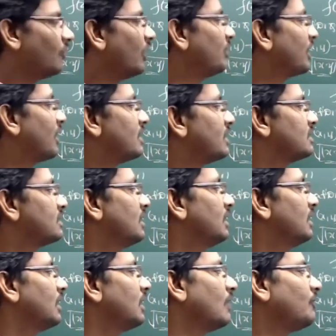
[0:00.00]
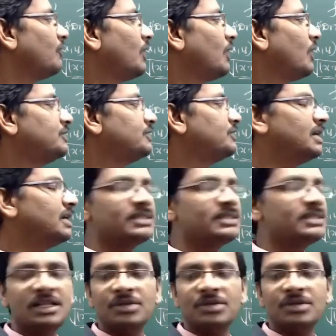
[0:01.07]
Because f of z is
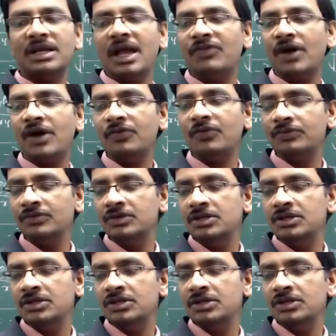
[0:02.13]
nothing but f of